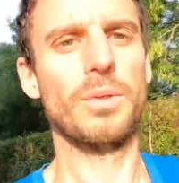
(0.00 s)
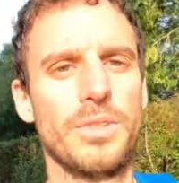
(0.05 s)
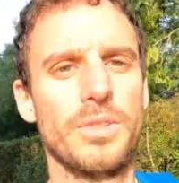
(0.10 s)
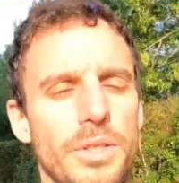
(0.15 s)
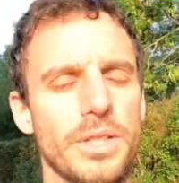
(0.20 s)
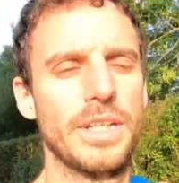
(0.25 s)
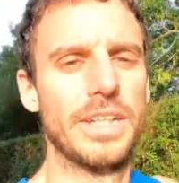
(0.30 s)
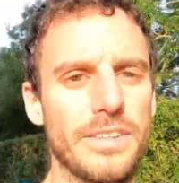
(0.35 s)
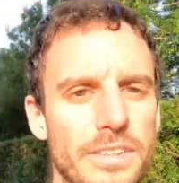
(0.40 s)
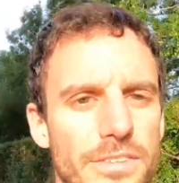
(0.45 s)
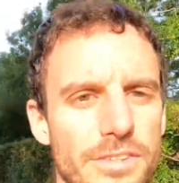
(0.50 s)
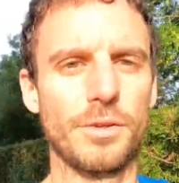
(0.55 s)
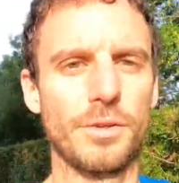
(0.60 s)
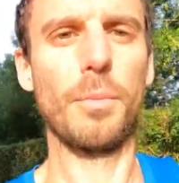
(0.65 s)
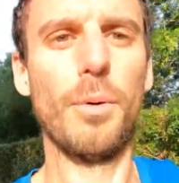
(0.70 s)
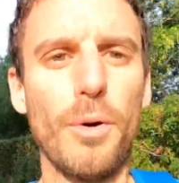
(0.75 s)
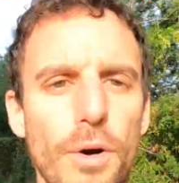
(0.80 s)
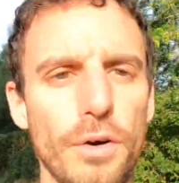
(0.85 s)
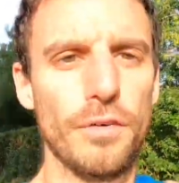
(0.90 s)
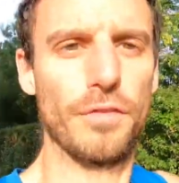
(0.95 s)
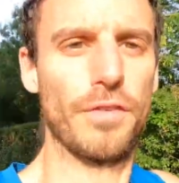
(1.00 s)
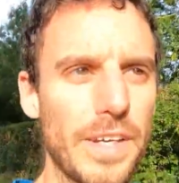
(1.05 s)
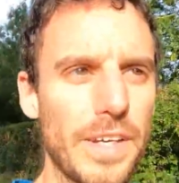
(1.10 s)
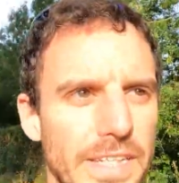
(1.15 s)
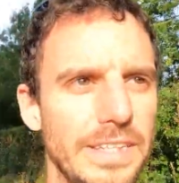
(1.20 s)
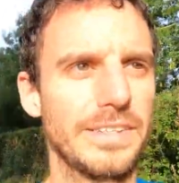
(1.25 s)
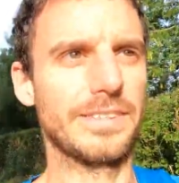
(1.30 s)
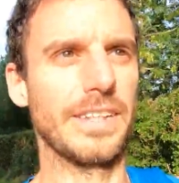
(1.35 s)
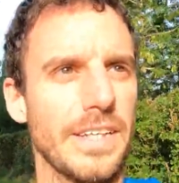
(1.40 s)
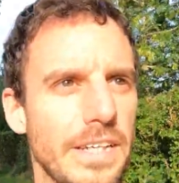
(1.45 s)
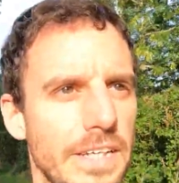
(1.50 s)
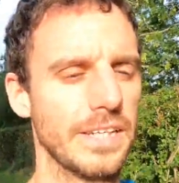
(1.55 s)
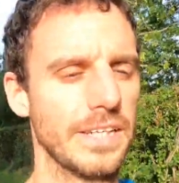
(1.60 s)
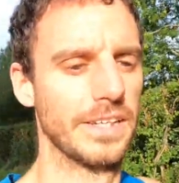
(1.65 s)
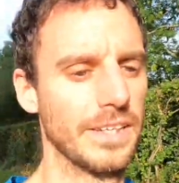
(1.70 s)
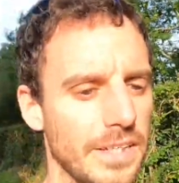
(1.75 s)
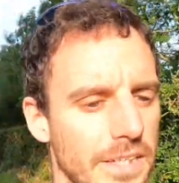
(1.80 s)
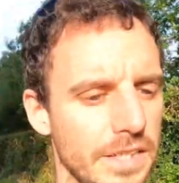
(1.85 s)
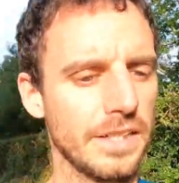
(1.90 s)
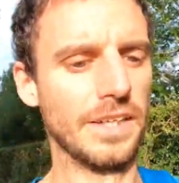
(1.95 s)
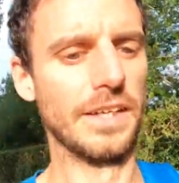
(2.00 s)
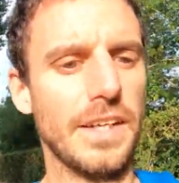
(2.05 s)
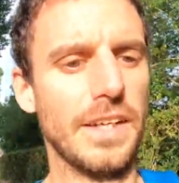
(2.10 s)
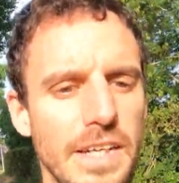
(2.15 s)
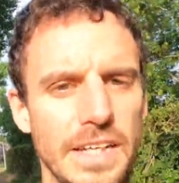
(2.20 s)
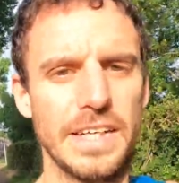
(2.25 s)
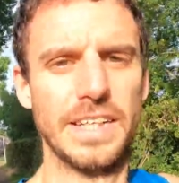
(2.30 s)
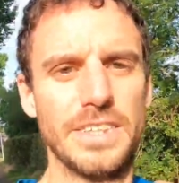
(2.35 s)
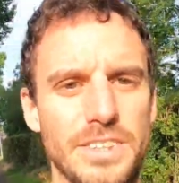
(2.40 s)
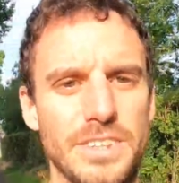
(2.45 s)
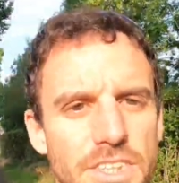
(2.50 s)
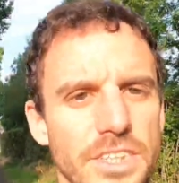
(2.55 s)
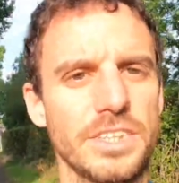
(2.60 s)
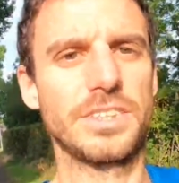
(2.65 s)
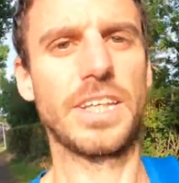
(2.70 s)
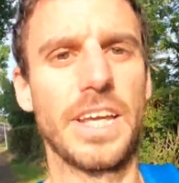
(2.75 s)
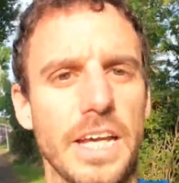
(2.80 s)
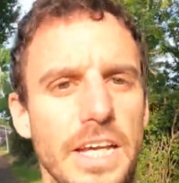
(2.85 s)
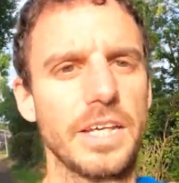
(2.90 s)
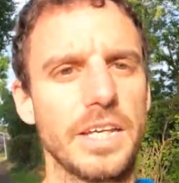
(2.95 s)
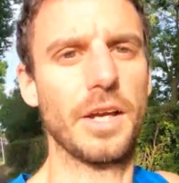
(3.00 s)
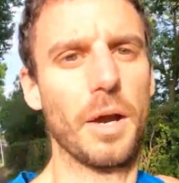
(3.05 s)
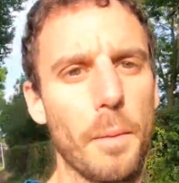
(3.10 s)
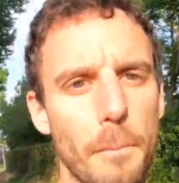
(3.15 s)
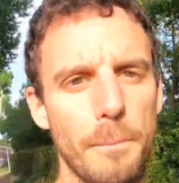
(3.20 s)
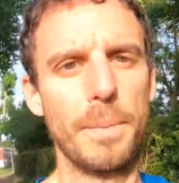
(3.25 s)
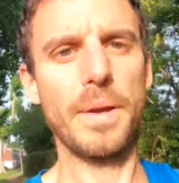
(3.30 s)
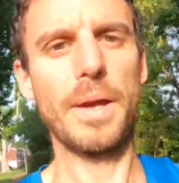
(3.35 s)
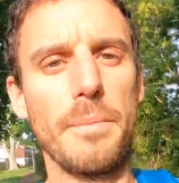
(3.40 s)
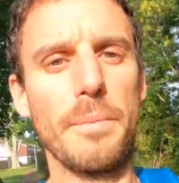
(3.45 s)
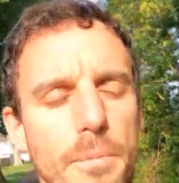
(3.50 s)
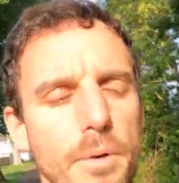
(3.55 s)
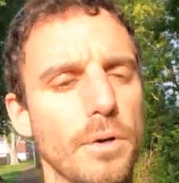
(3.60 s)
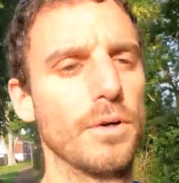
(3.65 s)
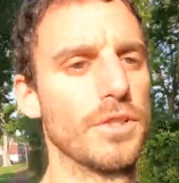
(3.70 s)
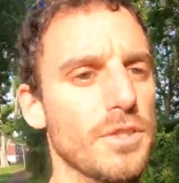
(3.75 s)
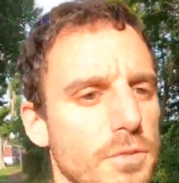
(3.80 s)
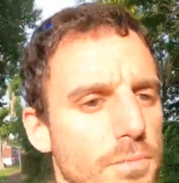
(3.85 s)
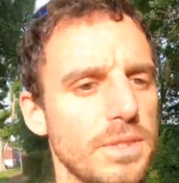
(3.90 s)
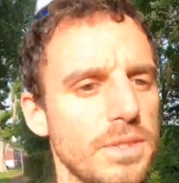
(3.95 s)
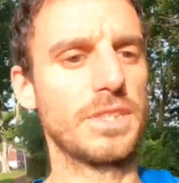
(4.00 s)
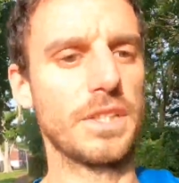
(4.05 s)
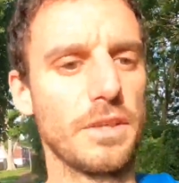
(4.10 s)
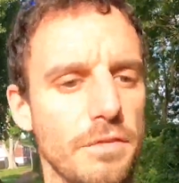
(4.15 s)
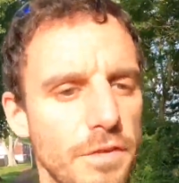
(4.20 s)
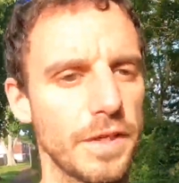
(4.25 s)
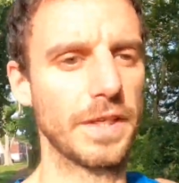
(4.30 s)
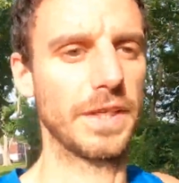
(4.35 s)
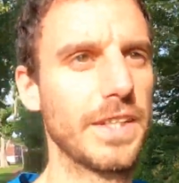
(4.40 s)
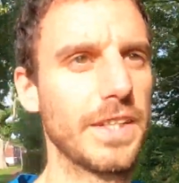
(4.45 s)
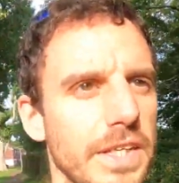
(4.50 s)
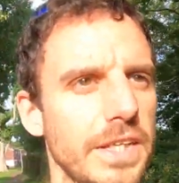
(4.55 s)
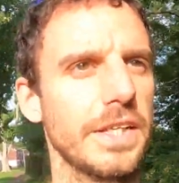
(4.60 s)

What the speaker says: we're doing in the support phase is just getting a bit more specific.